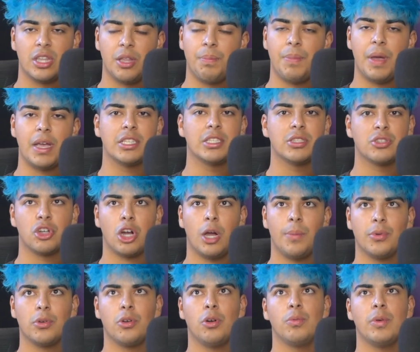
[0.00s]
the best
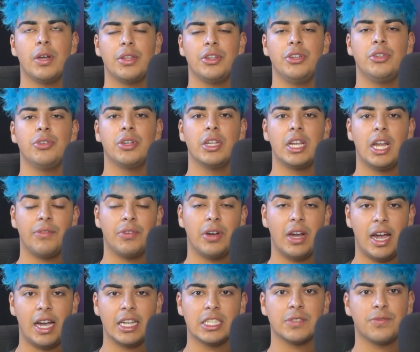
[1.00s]
tropical weather you could ever
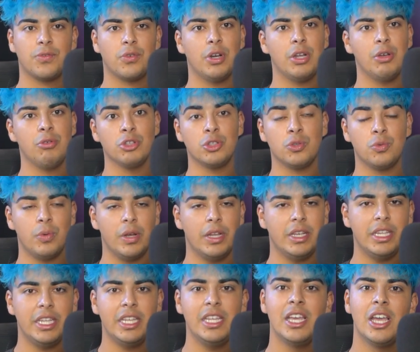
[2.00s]
ask for. It was
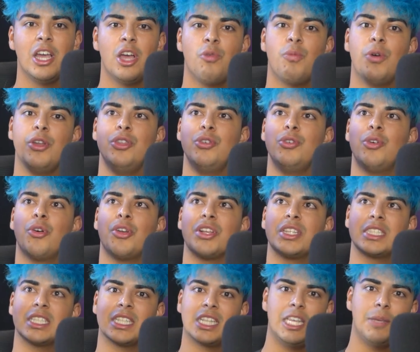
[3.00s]
windy. When you go to
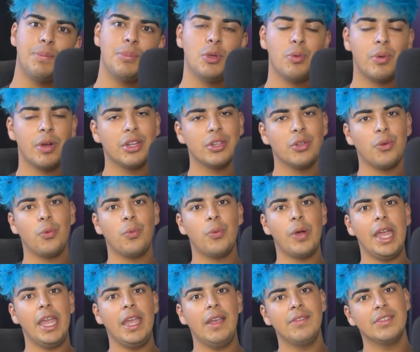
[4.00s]
sleep, you hear the
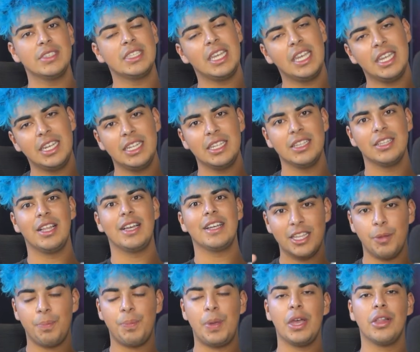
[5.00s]
waves hitting like
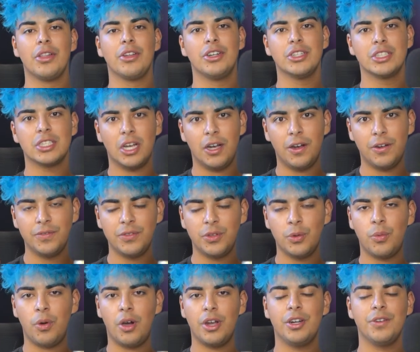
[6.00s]
the pillars of the
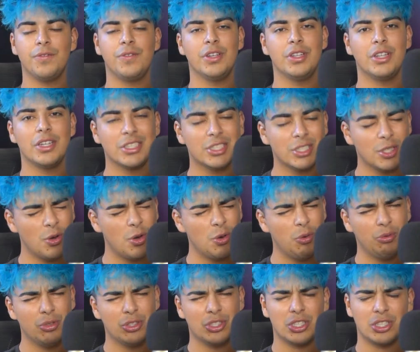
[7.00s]
water villa. So it
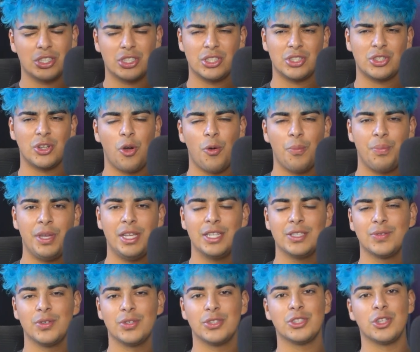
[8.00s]
was just so
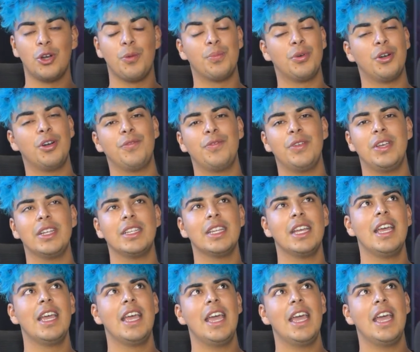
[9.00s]
peaceful, so perfect.